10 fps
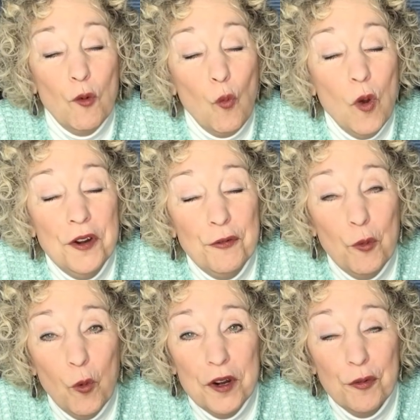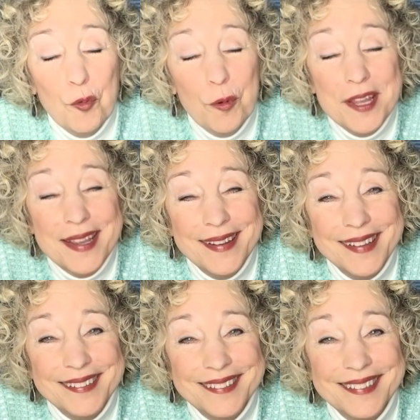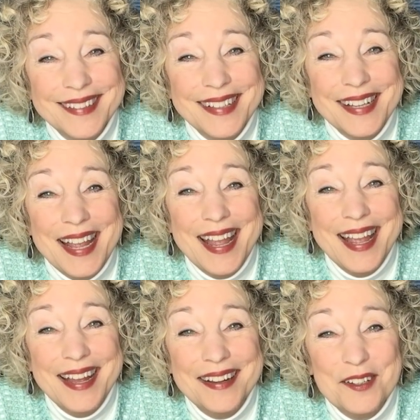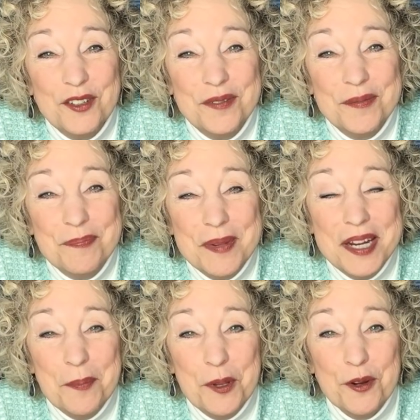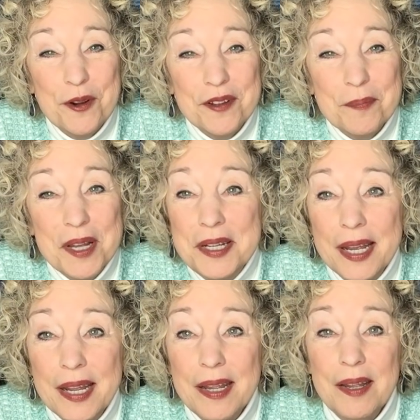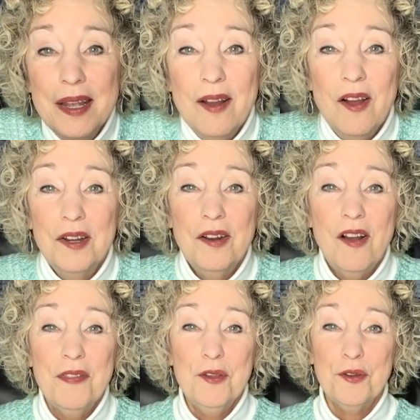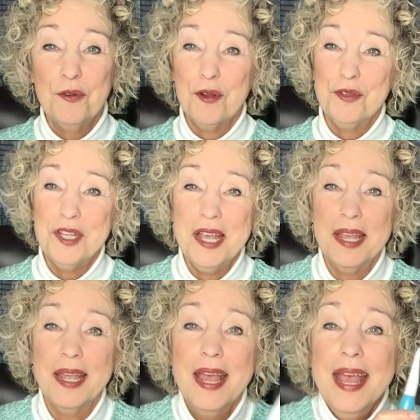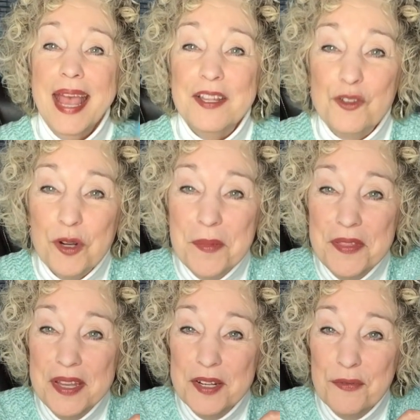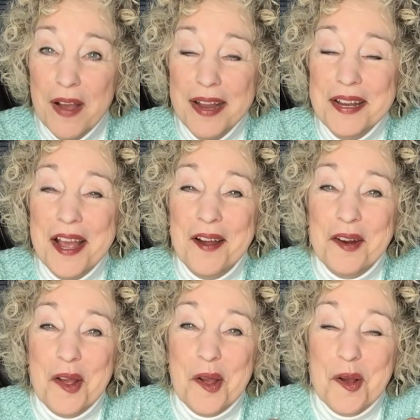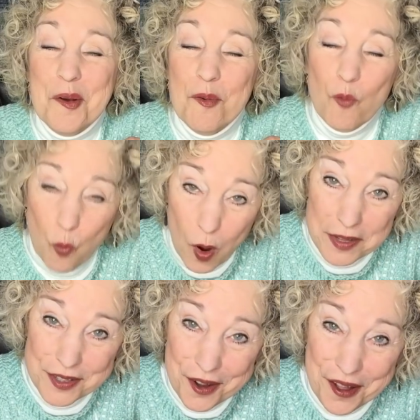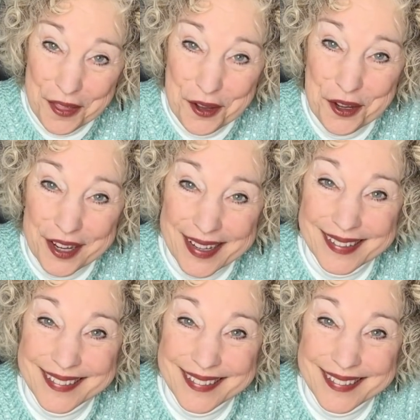a wonderful, wonderful weekend and meet up here on Monday on On the Hook Crochet and join me then to find out what's on the hook